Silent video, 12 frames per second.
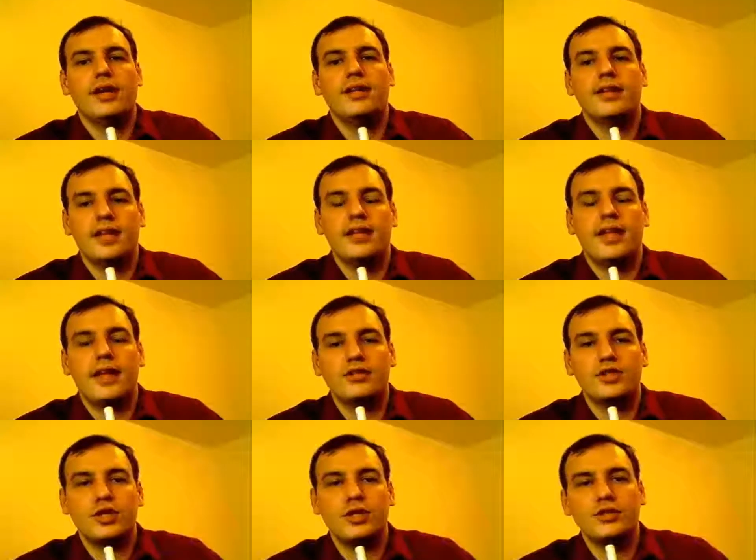and in
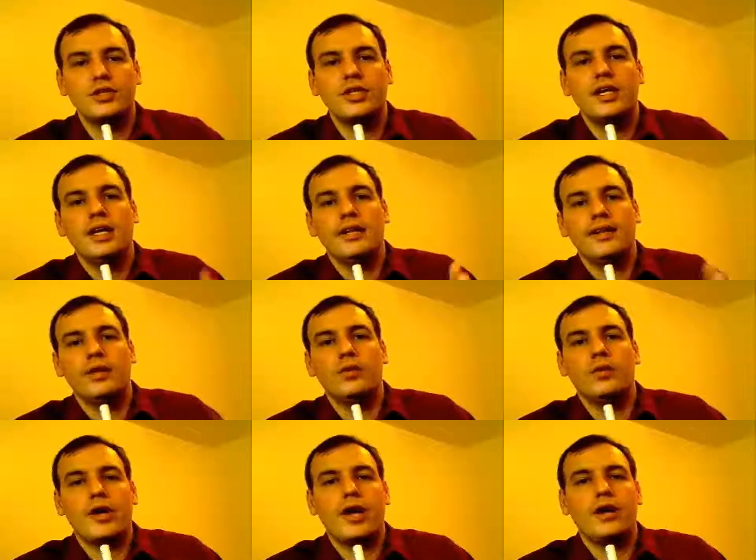that church there
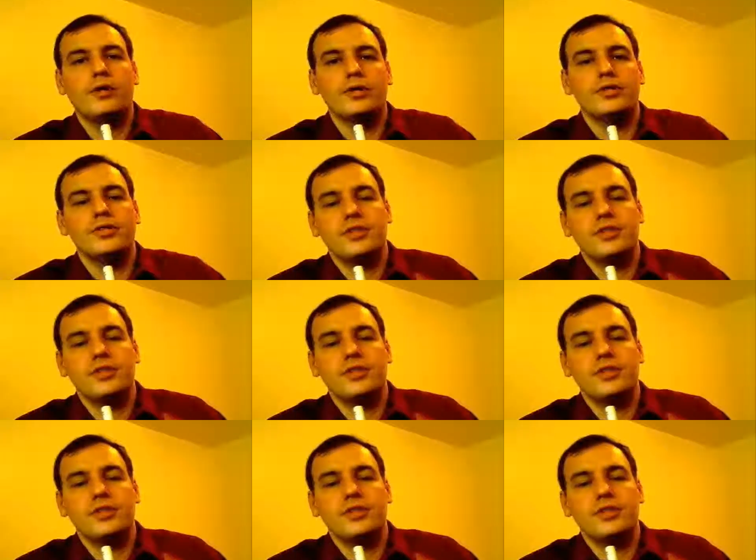were elders.